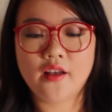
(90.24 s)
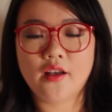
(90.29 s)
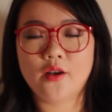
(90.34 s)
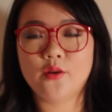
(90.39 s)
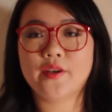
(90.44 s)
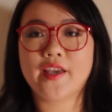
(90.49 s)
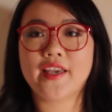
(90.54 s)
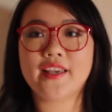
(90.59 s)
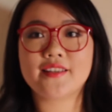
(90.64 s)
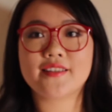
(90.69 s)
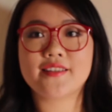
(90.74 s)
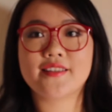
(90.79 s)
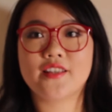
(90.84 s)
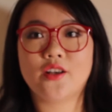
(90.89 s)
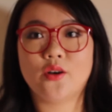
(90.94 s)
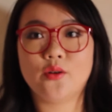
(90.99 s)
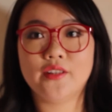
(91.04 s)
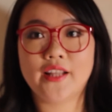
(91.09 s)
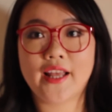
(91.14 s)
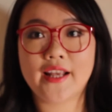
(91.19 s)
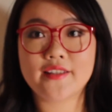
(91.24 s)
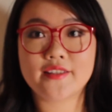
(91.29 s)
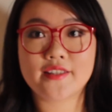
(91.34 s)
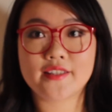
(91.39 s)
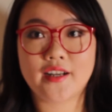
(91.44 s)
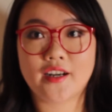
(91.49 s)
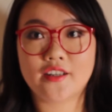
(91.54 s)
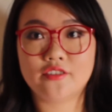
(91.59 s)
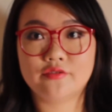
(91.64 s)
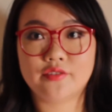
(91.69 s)
Okay, so let's
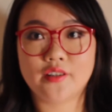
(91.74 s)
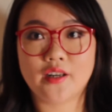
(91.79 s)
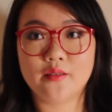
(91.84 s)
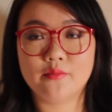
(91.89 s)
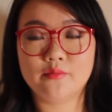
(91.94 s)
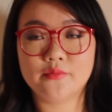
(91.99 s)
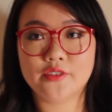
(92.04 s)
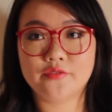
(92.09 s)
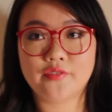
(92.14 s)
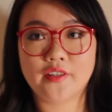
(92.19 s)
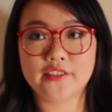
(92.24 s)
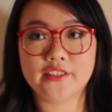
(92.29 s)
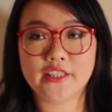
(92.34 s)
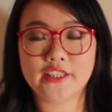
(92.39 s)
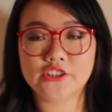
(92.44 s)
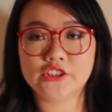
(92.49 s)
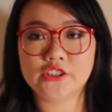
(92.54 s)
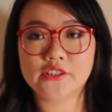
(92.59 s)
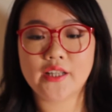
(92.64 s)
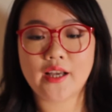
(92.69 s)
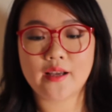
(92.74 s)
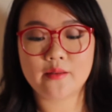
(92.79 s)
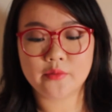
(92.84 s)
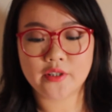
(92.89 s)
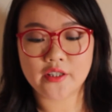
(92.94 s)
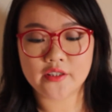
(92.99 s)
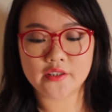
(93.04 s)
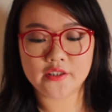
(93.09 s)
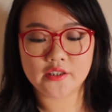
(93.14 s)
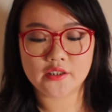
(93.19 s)
start from the foundation. I'm
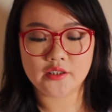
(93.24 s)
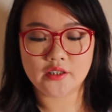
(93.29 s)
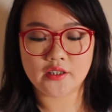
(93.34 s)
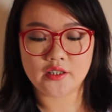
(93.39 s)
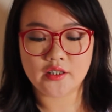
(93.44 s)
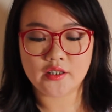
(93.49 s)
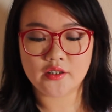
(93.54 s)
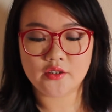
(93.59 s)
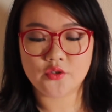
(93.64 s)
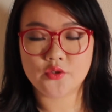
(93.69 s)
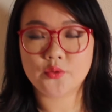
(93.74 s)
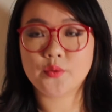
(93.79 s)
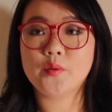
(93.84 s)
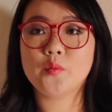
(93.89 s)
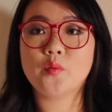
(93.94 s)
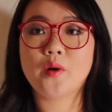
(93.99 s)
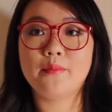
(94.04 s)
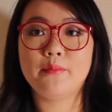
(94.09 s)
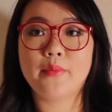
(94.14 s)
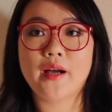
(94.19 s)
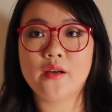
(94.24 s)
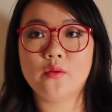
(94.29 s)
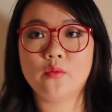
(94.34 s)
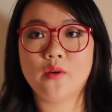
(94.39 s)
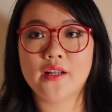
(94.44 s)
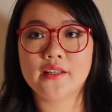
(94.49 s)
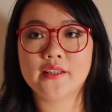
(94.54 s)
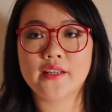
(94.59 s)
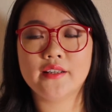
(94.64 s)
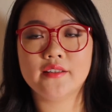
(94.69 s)
gonna do it one by
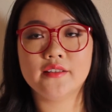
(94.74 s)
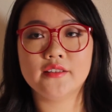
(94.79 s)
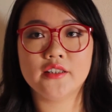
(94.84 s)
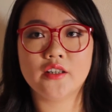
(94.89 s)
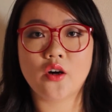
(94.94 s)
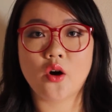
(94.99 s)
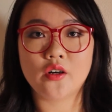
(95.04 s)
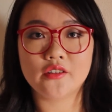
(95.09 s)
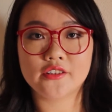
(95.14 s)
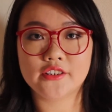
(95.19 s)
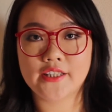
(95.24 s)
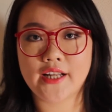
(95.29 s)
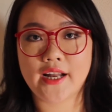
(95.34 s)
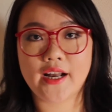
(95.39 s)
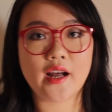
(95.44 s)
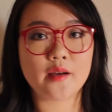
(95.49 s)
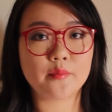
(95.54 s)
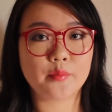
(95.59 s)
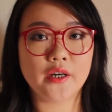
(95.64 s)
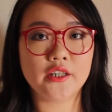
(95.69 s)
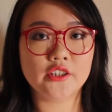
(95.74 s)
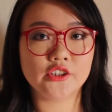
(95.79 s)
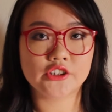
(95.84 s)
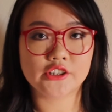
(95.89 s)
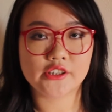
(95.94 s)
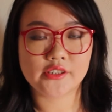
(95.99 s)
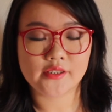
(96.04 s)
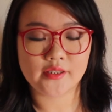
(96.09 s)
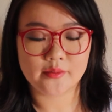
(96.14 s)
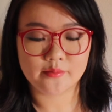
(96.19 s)
one in the order that I
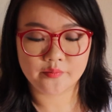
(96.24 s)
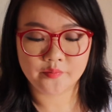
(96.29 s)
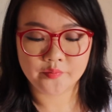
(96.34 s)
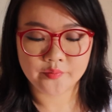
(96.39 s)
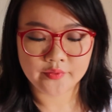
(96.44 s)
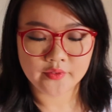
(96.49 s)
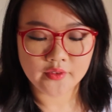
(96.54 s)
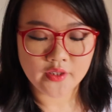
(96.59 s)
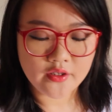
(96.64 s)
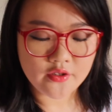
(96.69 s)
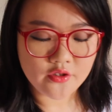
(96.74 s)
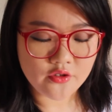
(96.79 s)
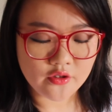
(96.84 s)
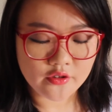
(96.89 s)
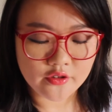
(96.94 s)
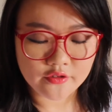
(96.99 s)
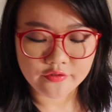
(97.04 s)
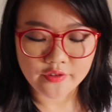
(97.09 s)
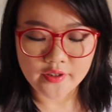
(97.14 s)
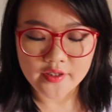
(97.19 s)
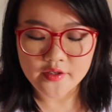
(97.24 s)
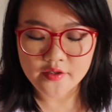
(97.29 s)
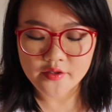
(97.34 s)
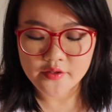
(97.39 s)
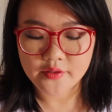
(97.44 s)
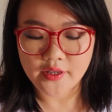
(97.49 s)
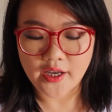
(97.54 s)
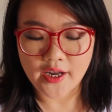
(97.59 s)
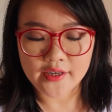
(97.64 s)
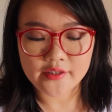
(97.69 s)
purchased them. So the
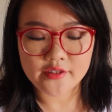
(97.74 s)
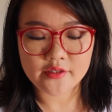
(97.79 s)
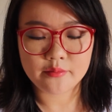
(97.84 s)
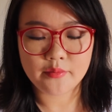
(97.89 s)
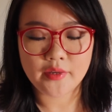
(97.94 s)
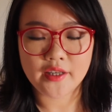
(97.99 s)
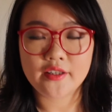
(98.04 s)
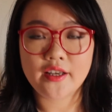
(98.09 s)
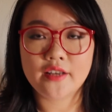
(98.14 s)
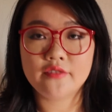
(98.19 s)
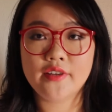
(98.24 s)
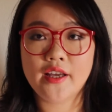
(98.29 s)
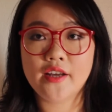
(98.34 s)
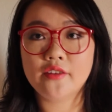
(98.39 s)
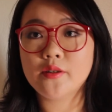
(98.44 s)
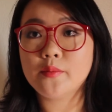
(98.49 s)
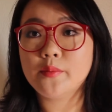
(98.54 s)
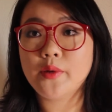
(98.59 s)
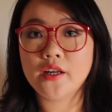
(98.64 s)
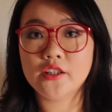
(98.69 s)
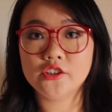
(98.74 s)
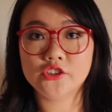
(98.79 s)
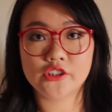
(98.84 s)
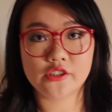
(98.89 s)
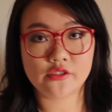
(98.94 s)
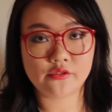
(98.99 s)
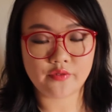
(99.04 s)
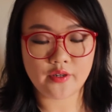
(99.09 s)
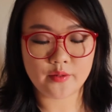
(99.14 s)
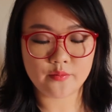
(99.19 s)
first item I have ever
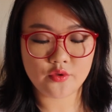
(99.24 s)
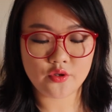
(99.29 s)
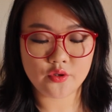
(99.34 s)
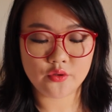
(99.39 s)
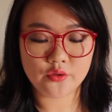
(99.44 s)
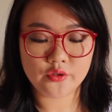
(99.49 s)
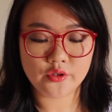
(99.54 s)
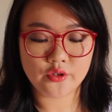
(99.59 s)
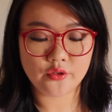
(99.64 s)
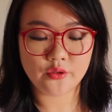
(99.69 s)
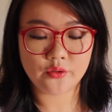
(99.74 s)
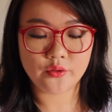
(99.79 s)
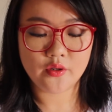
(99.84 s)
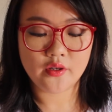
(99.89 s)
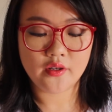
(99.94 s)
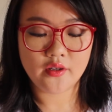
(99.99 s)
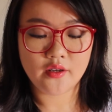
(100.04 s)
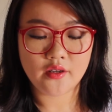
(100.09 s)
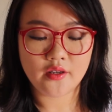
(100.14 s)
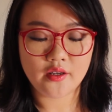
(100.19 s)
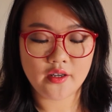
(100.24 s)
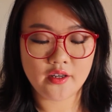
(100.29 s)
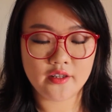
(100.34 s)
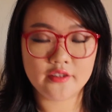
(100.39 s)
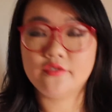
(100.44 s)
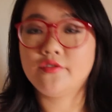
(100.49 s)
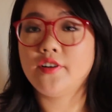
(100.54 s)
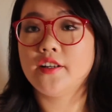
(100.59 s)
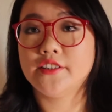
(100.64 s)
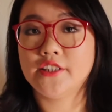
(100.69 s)
purchased from SUQQU,
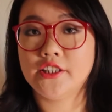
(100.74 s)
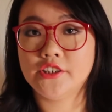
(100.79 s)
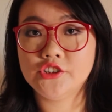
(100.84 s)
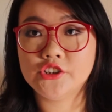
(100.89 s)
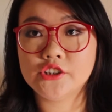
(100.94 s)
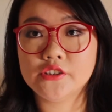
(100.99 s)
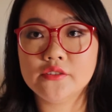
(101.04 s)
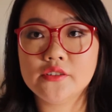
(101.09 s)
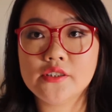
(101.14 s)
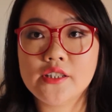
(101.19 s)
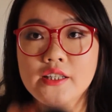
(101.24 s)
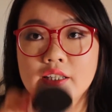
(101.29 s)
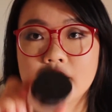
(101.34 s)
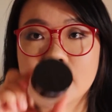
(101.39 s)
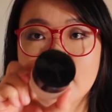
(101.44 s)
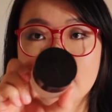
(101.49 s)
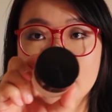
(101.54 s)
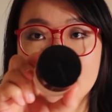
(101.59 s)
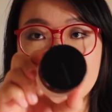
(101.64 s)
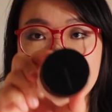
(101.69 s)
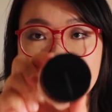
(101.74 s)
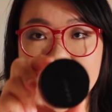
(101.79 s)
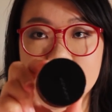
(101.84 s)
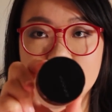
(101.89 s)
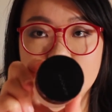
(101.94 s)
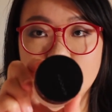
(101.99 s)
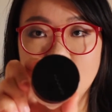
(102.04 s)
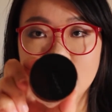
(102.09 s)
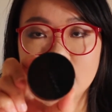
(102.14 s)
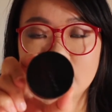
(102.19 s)
the foundation, is
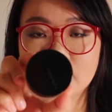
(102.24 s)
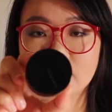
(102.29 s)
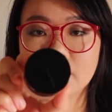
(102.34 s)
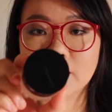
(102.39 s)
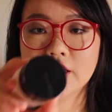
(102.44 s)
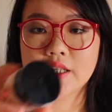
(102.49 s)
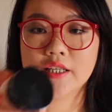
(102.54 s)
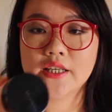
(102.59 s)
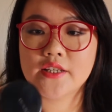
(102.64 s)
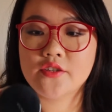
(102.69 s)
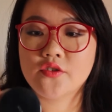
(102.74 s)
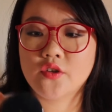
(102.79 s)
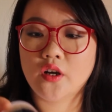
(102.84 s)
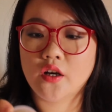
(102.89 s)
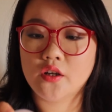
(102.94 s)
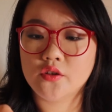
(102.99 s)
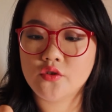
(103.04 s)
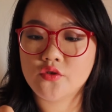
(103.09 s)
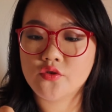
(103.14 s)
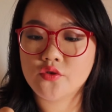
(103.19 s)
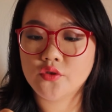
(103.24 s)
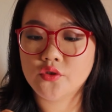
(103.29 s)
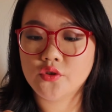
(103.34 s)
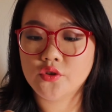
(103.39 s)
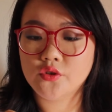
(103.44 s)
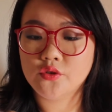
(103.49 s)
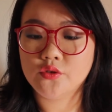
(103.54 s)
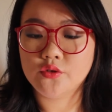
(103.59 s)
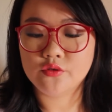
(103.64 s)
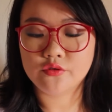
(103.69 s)
this one. It's called
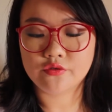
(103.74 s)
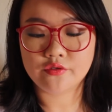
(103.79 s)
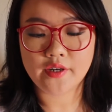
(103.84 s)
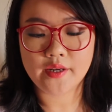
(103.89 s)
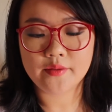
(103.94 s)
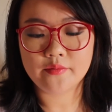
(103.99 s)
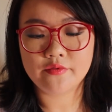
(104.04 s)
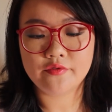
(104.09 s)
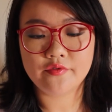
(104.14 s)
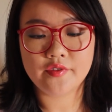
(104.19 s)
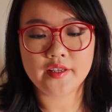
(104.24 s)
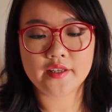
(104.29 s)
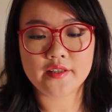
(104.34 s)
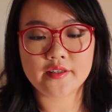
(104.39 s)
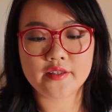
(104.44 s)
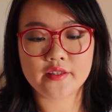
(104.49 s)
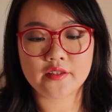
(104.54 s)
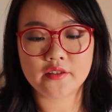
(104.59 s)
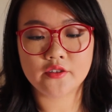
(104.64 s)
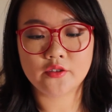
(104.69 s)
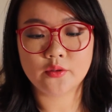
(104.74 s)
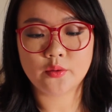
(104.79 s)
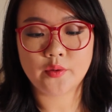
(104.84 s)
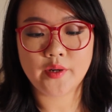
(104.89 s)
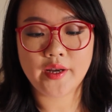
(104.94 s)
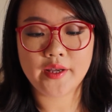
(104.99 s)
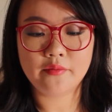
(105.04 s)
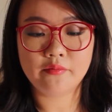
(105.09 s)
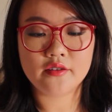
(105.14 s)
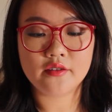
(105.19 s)
SUQQU Frame Fix
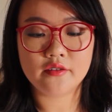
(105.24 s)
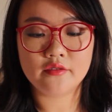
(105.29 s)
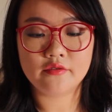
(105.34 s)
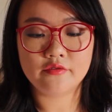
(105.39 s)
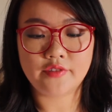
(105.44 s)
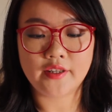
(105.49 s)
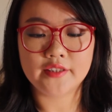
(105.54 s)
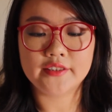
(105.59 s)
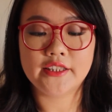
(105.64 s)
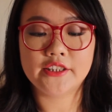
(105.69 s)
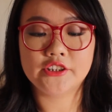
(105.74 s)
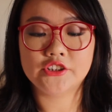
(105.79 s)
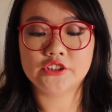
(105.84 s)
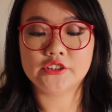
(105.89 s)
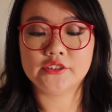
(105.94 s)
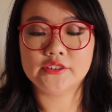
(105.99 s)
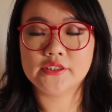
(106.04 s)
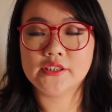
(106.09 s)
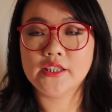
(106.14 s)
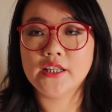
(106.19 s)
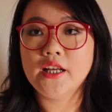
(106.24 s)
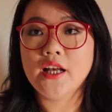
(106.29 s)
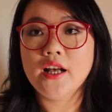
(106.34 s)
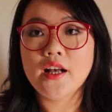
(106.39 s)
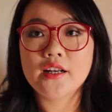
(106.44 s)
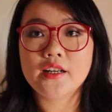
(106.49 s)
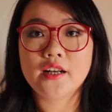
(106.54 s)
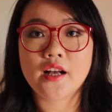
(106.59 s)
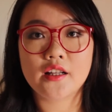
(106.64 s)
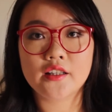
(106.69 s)
Cream Foundation.
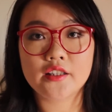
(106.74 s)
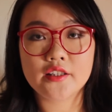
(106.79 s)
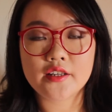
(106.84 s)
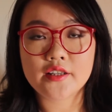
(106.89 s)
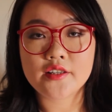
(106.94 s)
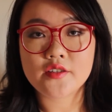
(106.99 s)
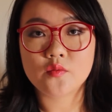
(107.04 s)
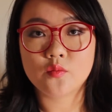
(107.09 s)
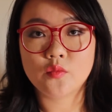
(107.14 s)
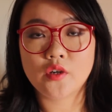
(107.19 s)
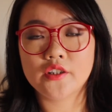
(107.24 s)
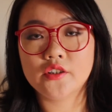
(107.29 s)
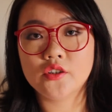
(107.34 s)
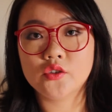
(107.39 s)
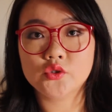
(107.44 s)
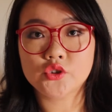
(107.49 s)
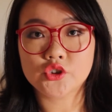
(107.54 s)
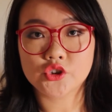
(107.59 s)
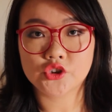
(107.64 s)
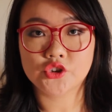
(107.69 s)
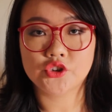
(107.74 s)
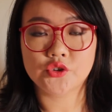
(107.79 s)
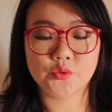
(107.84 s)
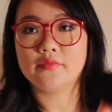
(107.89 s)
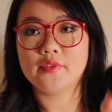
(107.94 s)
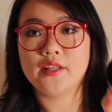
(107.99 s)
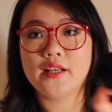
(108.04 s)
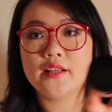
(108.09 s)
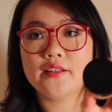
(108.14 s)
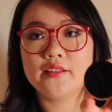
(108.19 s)
Color is 102.
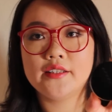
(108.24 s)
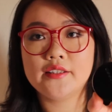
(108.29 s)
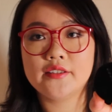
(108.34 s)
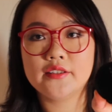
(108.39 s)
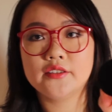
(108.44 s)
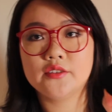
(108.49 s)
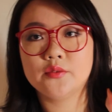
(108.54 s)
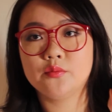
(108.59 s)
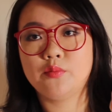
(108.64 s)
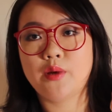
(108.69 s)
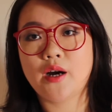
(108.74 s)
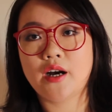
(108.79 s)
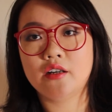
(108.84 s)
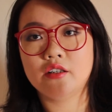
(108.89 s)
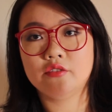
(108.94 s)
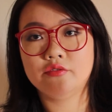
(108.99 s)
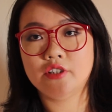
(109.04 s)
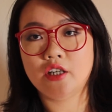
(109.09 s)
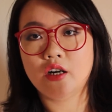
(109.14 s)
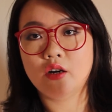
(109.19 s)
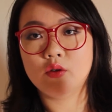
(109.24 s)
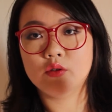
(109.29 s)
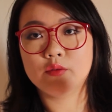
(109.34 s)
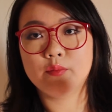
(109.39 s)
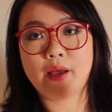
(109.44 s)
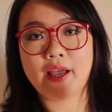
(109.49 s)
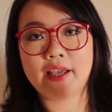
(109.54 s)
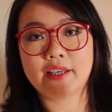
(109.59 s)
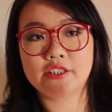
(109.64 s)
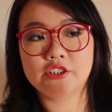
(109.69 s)
This is part of the
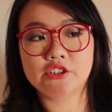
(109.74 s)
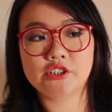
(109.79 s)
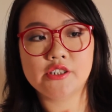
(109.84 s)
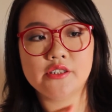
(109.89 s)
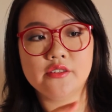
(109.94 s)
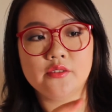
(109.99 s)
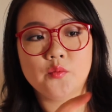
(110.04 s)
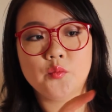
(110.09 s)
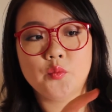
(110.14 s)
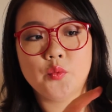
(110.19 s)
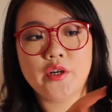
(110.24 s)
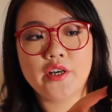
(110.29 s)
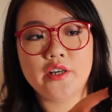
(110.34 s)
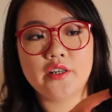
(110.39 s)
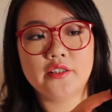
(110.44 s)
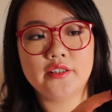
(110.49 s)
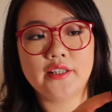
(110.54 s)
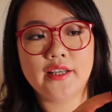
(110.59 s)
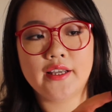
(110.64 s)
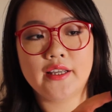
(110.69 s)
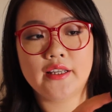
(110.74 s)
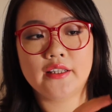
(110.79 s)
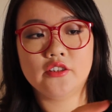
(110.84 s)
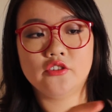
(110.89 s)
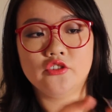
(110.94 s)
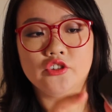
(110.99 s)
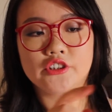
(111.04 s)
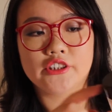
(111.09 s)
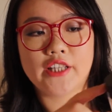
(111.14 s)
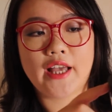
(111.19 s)
old packaging where they
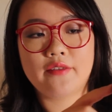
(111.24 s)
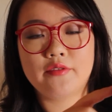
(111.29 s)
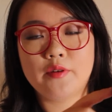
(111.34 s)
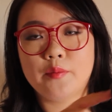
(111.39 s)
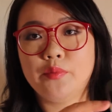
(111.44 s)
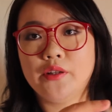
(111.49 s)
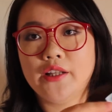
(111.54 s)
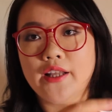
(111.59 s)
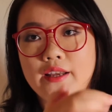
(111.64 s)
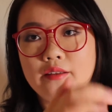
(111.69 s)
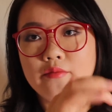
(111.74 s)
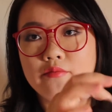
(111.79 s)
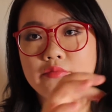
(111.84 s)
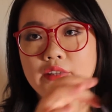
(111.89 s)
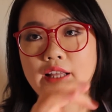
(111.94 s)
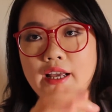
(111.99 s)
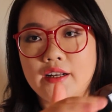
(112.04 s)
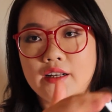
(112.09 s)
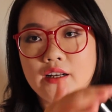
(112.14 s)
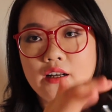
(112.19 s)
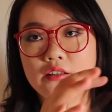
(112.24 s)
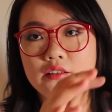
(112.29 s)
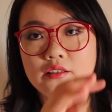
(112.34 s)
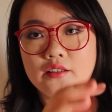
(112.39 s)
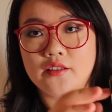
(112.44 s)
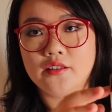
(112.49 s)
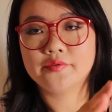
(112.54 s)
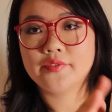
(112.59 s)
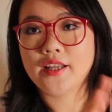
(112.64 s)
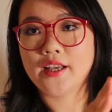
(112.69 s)
just have a plain black
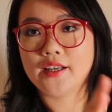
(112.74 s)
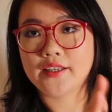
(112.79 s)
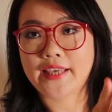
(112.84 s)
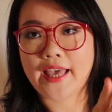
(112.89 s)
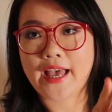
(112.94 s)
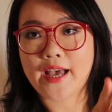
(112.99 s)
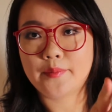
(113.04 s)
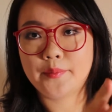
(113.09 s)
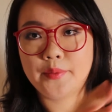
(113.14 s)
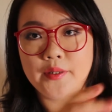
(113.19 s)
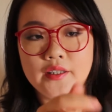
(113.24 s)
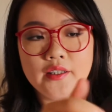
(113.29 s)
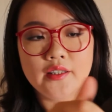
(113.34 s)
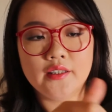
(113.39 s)
color cap.